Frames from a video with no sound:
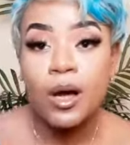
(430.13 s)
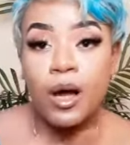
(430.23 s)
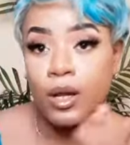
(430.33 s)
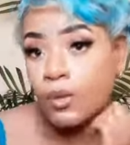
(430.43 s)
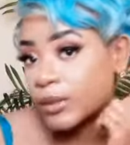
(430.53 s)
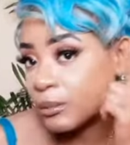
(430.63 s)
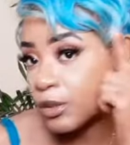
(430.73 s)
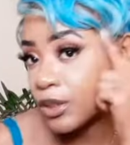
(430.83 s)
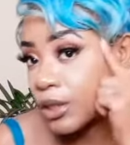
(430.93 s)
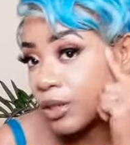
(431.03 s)
along with some
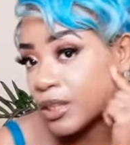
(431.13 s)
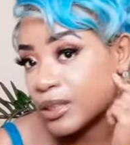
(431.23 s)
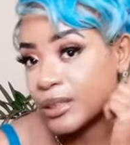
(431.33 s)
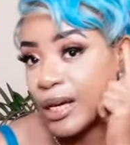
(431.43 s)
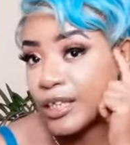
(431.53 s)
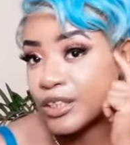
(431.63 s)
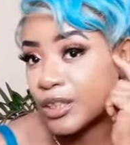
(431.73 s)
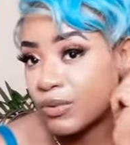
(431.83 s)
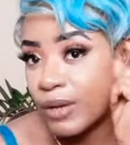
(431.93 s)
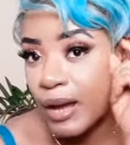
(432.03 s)
gel to just like
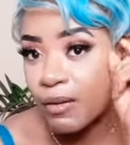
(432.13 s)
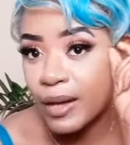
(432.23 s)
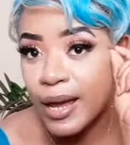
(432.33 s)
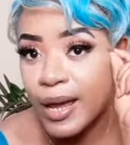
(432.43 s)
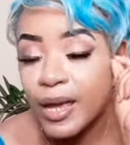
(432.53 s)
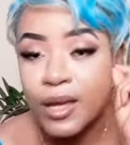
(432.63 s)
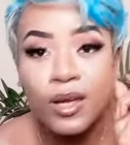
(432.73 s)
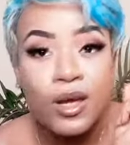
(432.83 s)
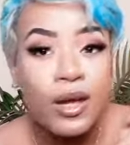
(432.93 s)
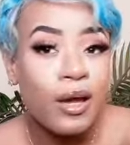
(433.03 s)
gel down,
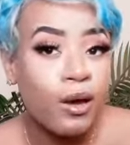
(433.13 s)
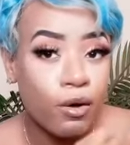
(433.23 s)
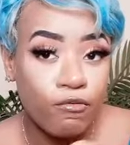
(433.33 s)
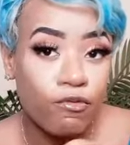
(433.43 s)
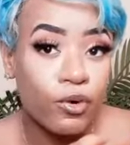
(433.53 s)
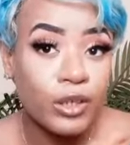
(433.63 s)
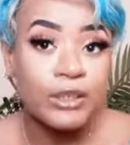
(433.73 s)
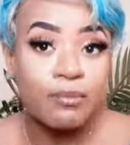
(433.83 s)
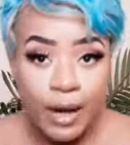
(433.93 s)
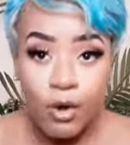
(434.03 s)
like of
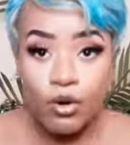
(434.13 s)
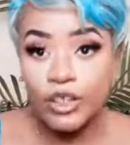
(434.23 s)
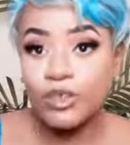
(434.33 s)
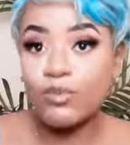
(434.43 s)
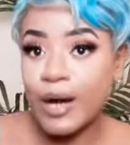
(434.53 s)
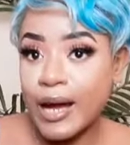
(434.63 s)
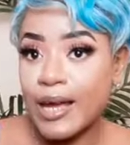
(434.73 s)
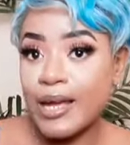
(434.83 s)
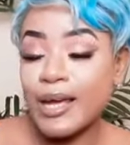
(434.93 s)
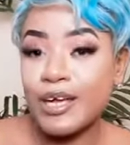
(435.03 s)
course my orange and
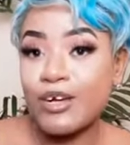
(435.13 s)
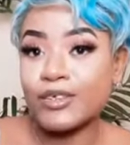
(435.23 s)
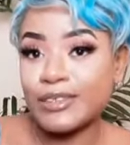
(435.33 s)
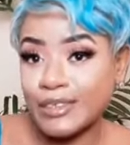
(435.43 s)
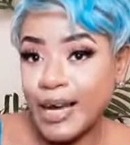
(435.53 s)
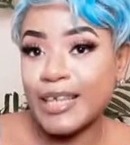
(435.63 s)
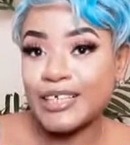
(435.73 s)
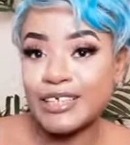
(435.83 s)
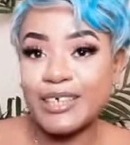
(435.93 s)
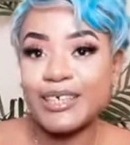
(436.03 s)
white Eco Styling
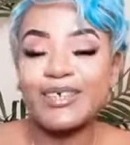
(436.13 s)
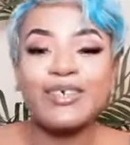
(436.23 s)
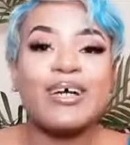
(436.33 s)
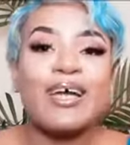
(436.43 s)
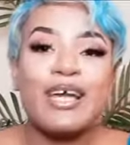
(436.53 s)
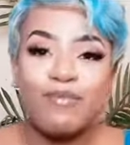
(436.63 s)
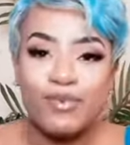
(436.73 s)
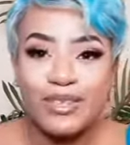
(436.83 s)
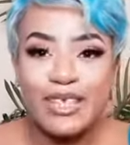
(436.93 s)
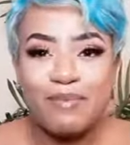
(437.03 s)
Gel. If
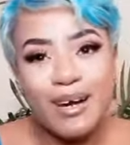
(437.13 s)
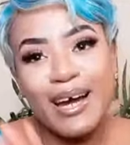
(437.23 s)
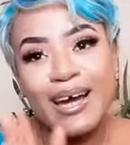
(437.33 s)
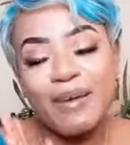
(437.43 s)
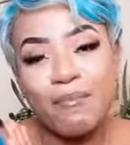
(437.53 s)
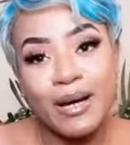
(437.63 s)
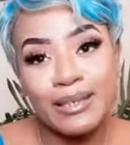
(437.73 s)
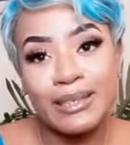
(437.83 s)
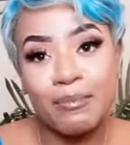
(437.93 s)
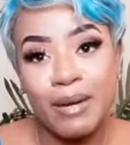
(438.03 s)
you see my
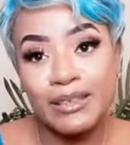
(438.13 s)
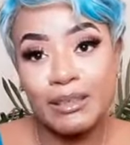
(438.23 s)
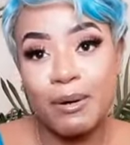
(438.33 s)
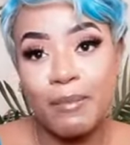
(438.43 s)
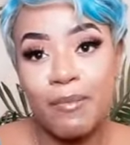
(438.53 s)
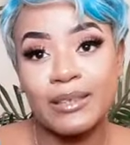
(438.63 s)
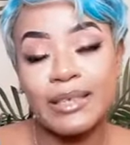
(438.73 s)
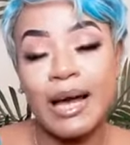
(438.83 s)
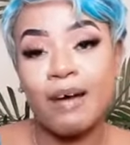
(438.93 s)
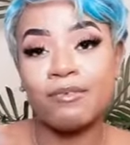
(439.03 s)
summer must
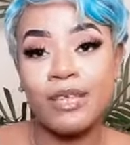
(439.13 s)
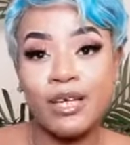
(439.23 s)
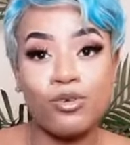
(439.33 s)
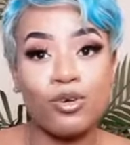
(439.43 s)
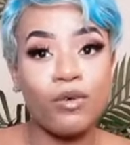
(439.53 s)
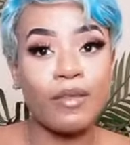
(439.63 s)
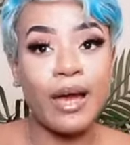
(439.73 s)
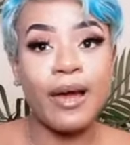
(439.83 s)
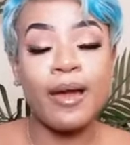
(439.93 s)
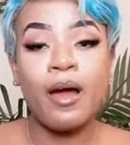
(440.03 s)
have thing, you know
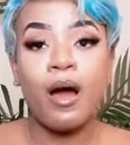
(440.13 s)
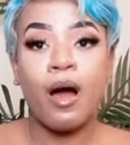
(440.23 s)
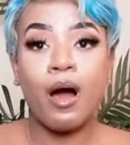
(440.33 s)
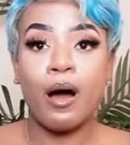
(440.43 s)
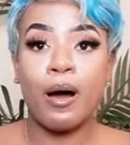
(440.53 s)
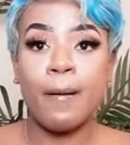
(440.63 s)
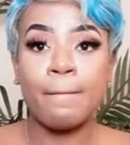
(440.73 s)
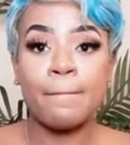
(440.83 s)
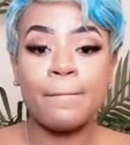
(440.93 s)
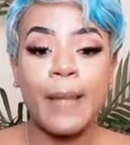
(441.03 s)
that
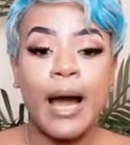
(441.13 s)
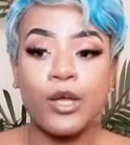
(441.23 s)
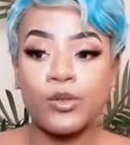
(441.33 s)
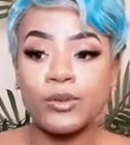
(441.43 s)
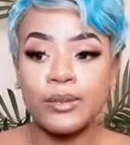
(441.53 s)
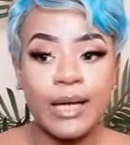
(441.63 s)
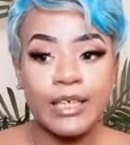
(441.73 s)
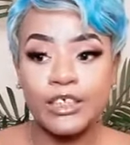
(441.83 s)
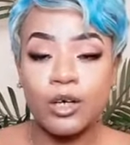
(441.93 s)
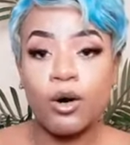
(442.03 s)
I use
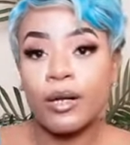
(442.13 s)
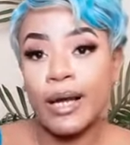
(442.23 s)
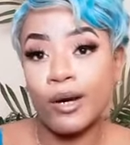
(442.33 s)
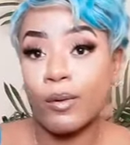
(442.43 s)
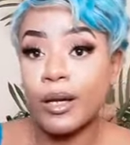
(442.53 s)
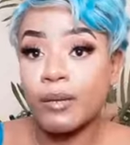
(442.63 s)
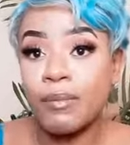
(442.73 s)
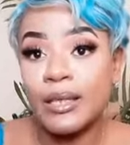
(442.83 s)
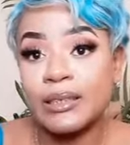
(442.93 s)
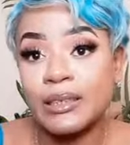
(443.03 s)
that gel on like a regular
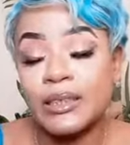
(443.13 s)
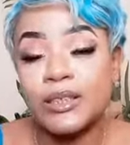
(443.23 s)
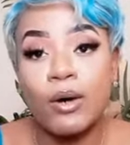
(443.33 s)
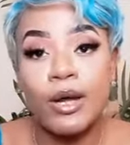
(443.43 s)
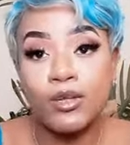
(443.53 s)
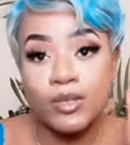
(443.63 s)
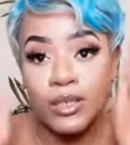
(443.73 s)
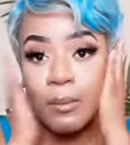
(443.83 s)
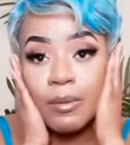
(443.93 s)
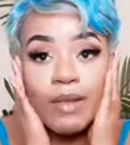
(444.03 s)
basis. So I use
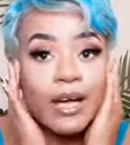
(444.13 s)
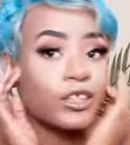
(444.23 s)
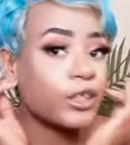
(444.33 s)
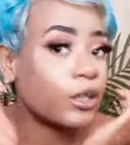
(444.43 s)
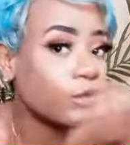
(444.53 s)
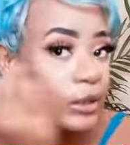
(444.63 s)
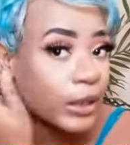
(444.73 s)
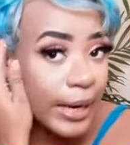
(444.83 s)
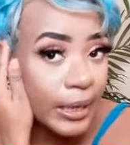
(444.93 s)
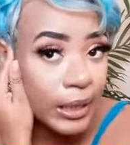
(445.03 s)
some of that gel to
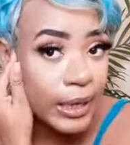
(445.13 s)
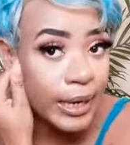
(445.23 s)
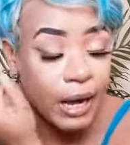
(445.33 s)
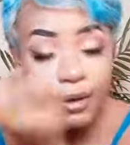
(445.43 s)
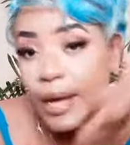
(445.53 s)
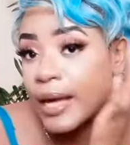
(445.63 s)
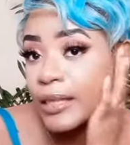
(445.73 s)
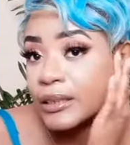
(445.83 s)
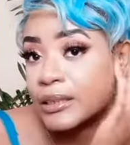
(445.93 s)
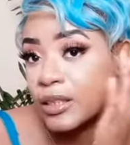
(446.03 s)
like lay down the
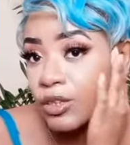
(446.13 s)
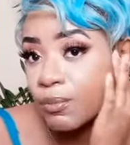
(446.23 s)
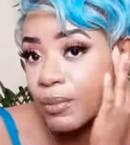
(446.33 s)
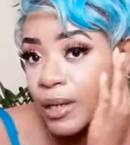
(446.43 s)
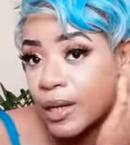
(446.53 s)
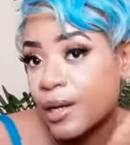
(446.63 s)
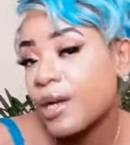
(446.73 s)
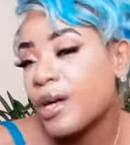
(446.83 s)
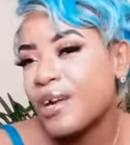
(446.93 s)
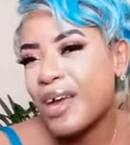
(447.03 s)
edges a little bit,
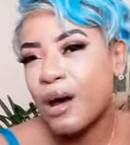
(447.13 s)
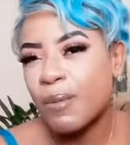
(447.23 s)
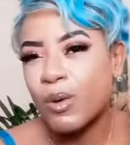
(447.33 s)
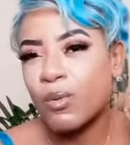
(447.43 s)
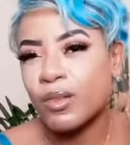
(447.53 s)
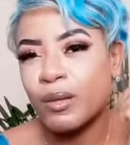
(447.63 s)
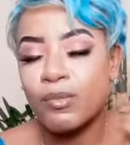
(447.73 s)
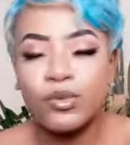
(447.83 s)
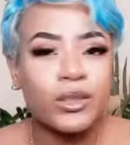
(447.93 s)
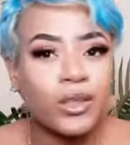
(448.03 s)
help me with the
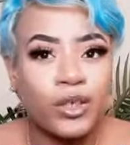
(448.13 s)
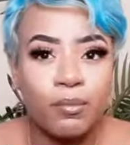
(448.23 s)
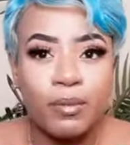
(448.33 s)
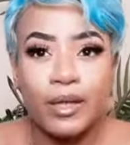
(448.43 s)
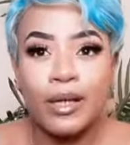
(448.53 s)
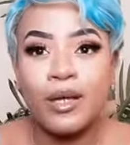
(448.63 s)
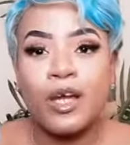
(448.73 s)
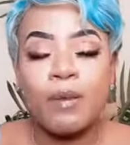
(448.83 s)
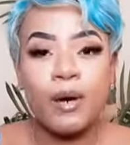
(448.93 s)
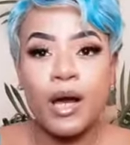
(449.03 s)
mousse a little bit.
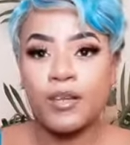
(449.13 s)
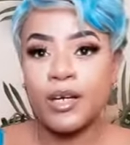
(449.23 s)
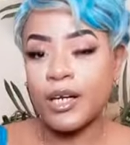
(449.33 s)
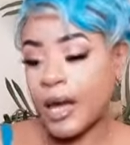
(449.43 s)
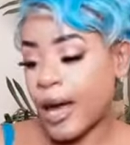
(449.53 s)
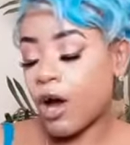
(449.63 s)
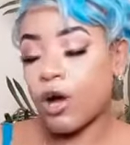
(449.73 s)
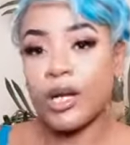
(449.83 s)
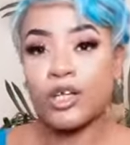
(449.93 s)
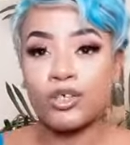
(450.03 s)
But other than that,
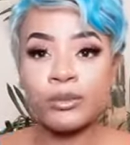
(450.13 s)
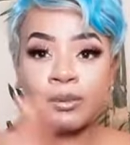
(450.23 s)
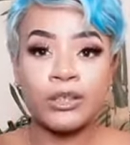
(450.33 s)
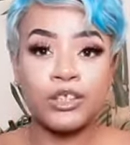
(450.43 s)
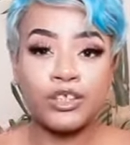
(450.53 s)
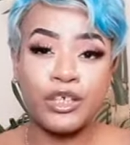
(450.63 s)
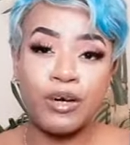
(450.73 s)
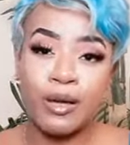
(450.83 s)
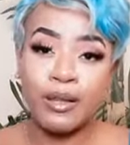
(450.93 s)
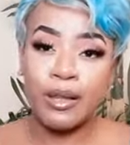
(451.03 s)
all I used was the
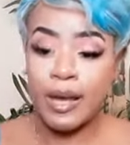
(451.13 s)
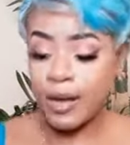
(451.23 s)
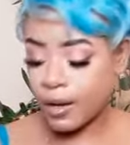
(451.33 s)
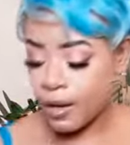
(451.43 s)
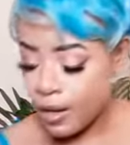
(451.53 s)
gel and then